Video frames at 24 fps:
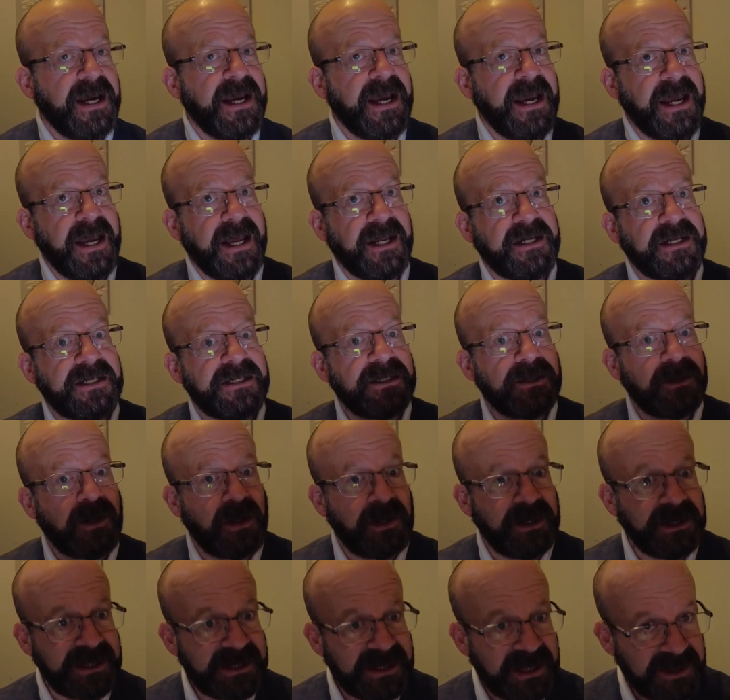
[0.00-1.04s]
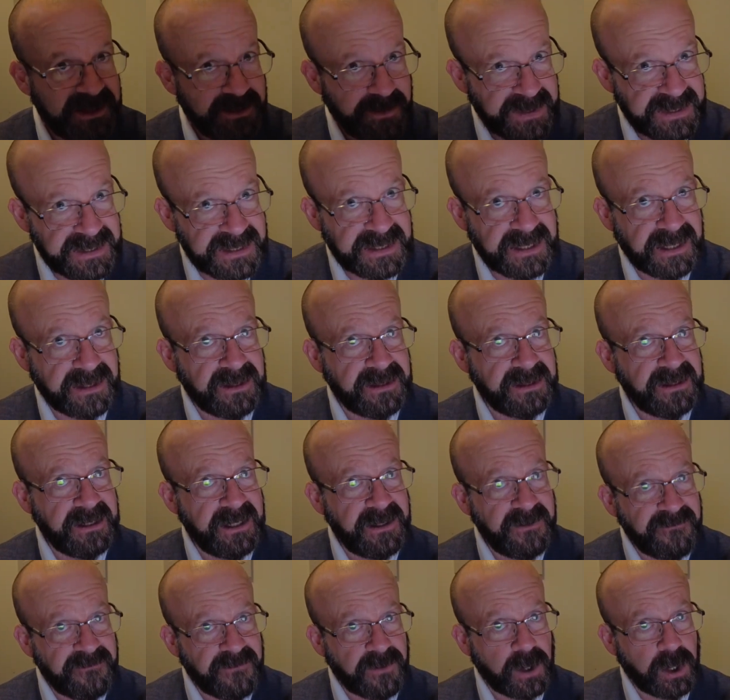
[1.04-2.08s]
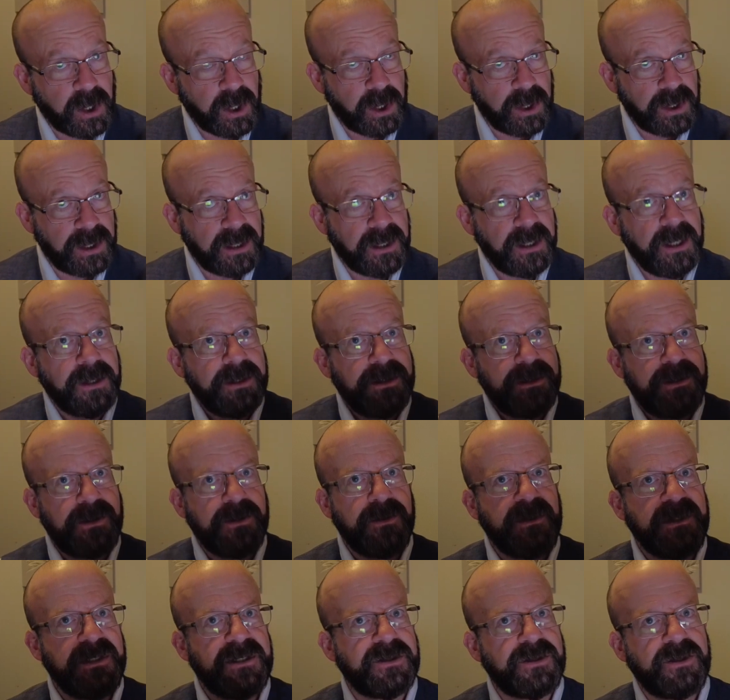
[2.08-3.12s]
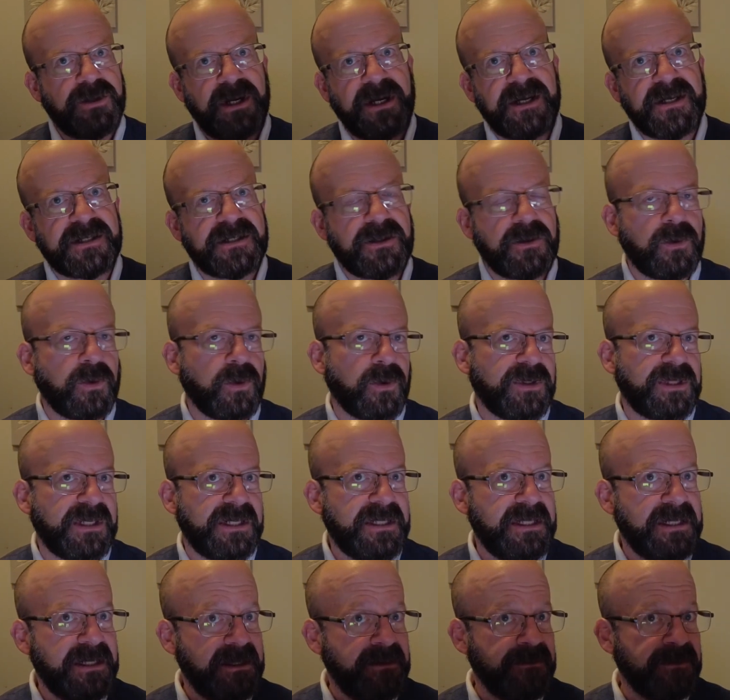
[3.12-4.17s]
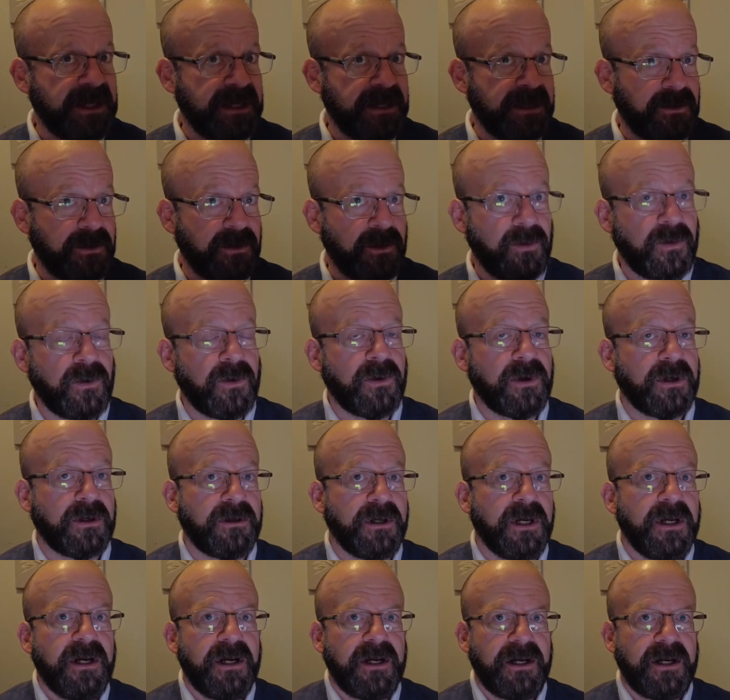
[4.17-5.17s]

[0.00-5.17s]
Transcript: And as long as it's been delivered to the address or the email or